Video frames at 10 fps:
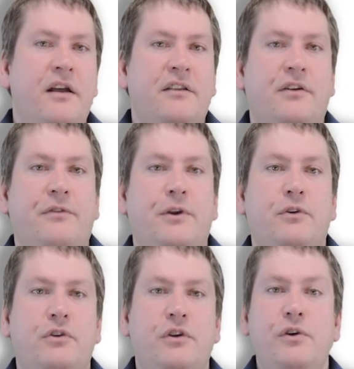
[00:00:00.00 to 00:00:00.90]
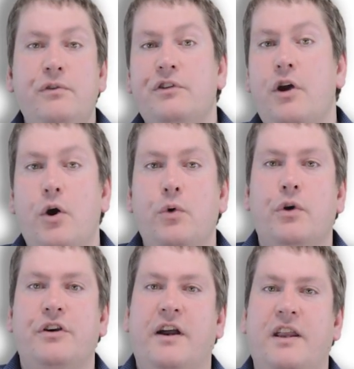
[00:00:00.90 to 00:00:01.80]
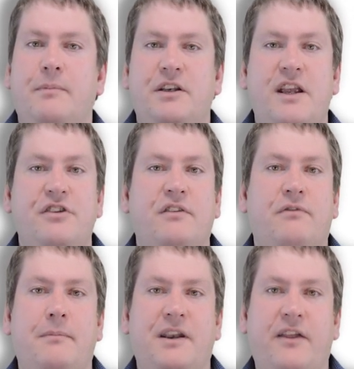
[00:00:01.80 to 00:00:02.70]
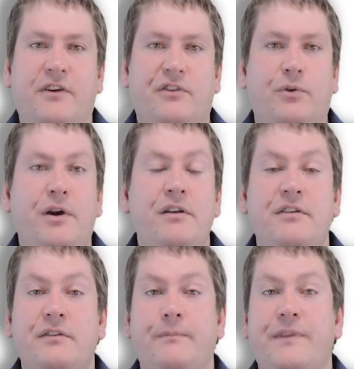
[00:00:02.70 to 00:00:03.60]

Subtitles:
So if you use code or documentation from another source,